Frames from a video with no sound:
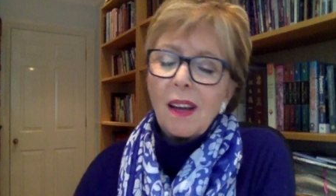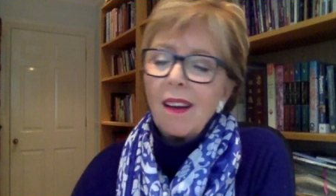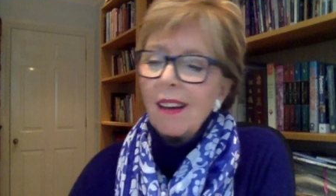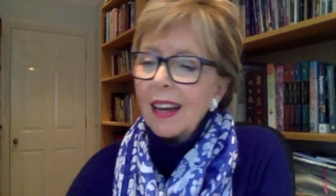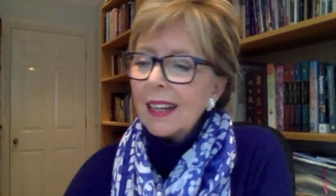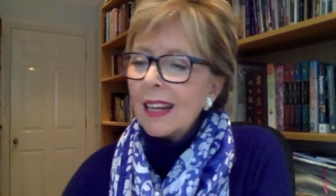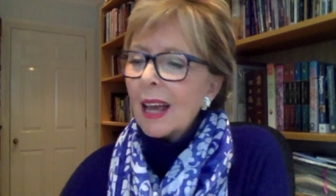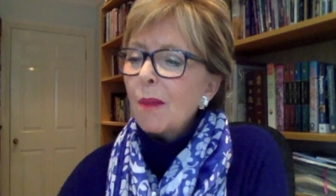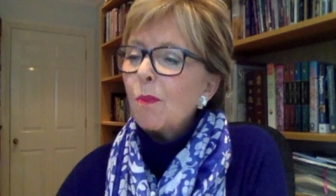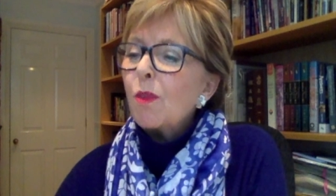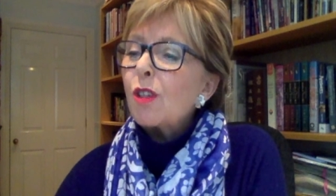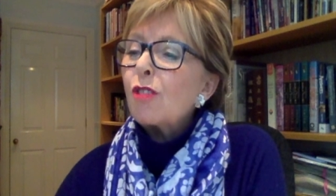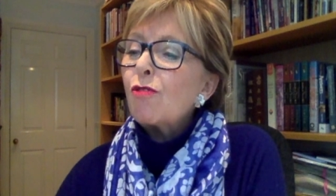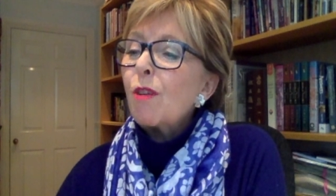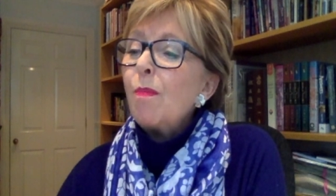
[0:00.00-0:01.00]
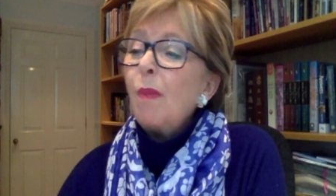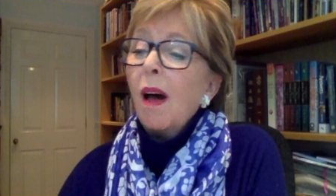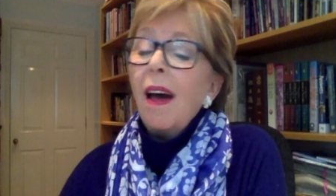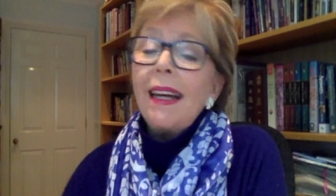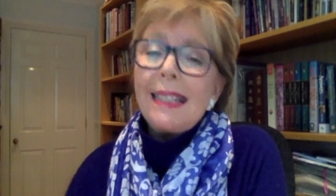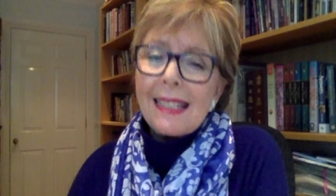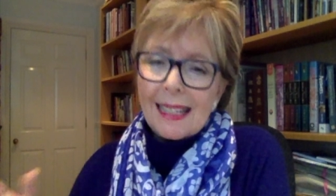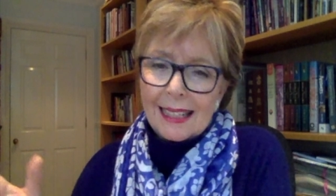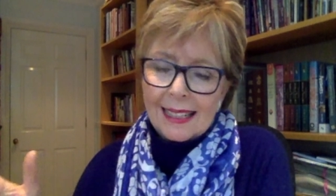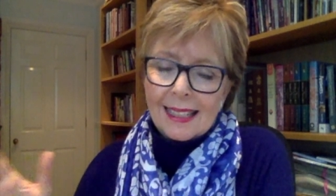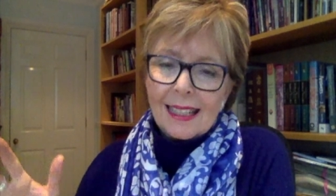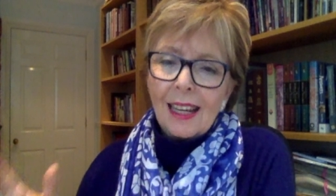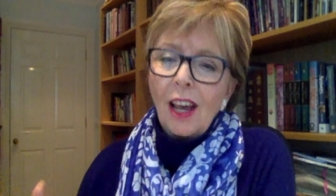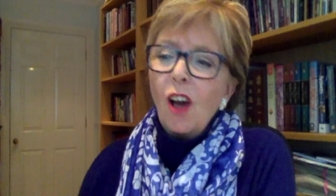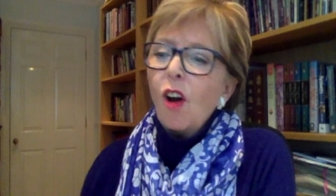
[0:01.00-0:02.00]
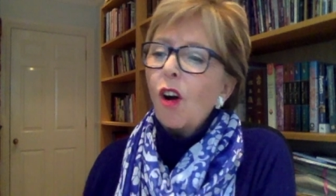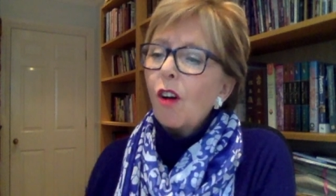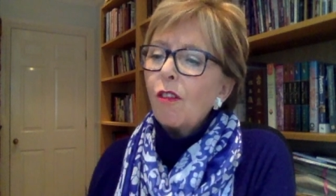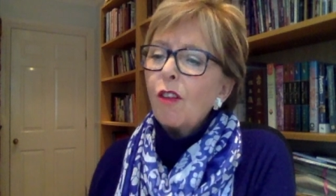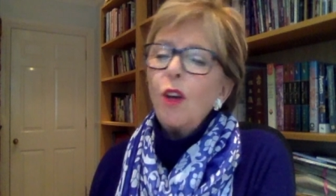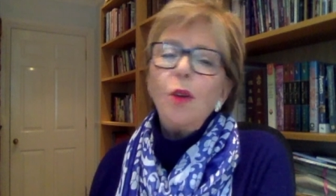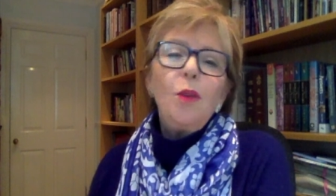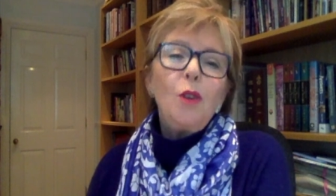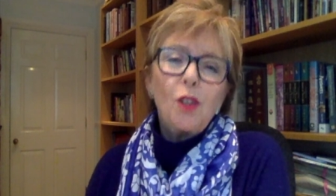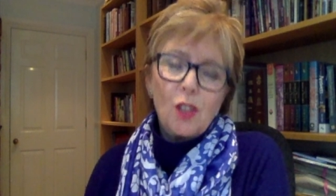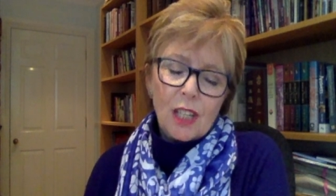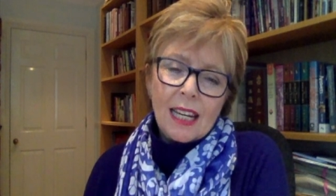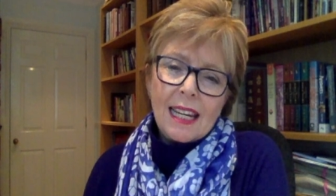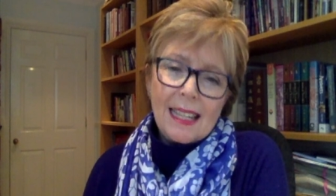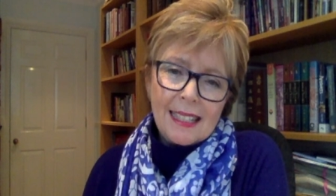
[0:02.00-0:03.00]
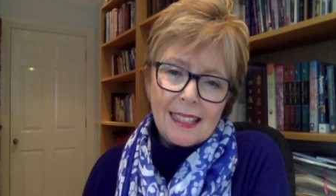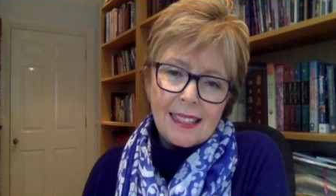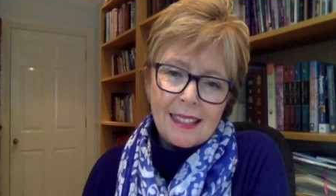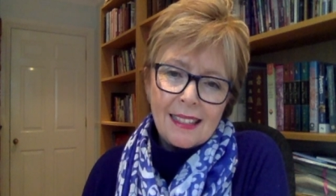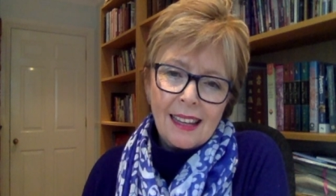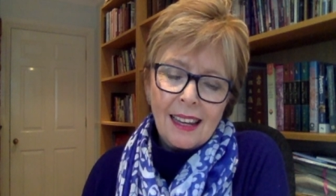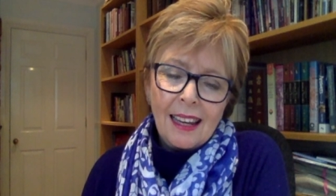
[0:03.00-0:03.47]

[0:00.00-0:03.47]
9, and was reminded of who God is.